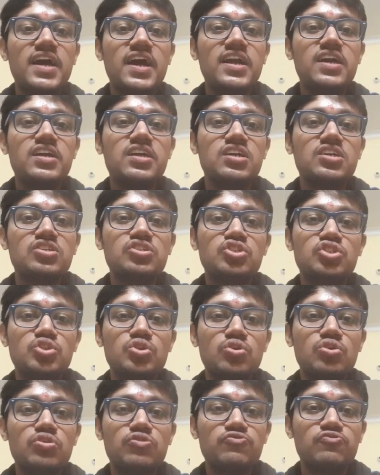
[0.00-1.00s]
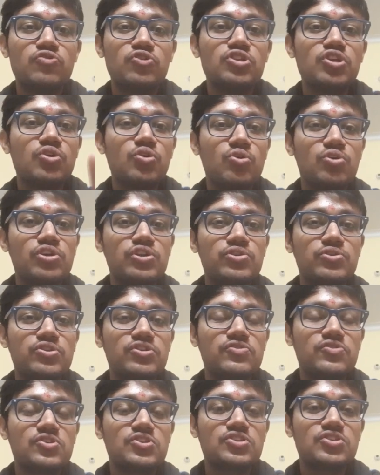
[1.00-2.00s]
and dust show for the whole
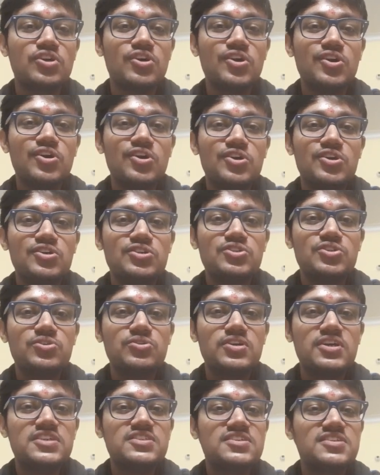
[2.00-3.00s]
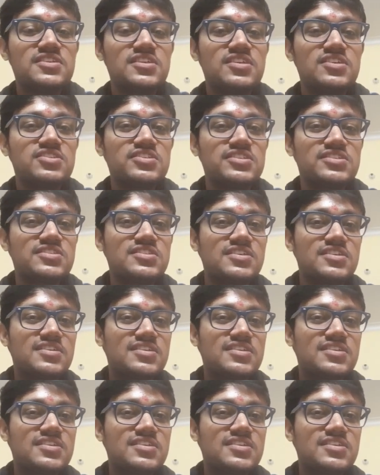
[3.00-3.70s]
universe. So isn't it just